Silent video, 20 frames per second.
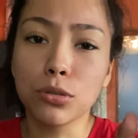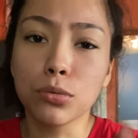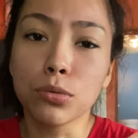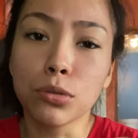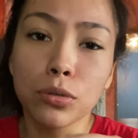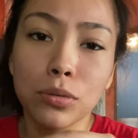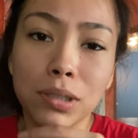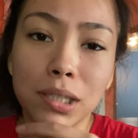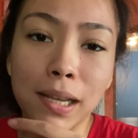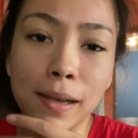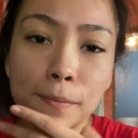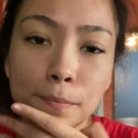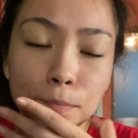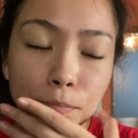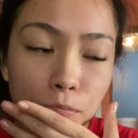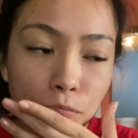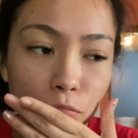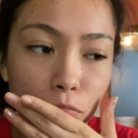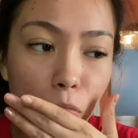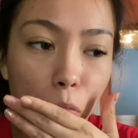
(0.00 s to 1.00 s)
ruined it.
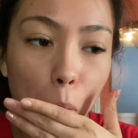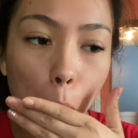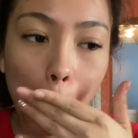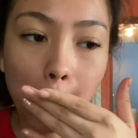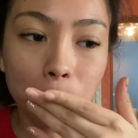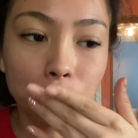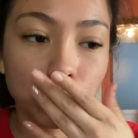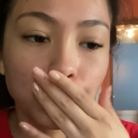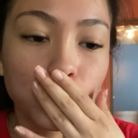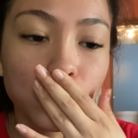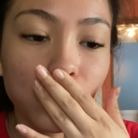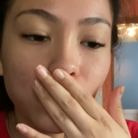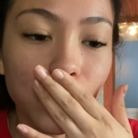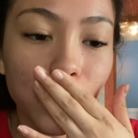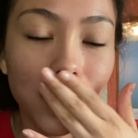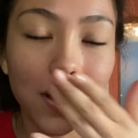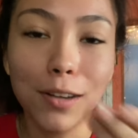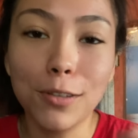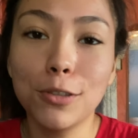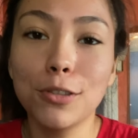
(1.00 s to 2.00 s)

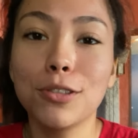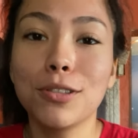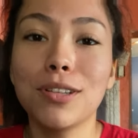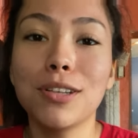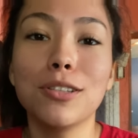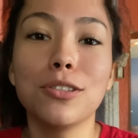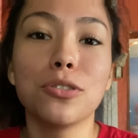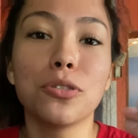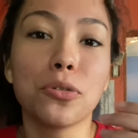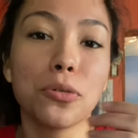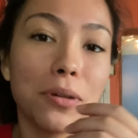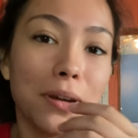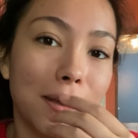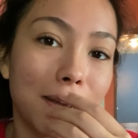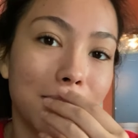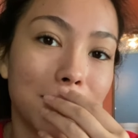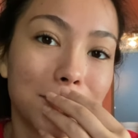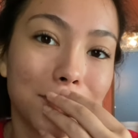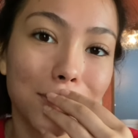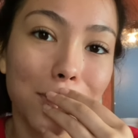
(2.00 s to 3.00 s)
I just taste
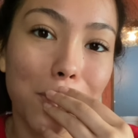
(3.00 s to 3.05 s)
grass.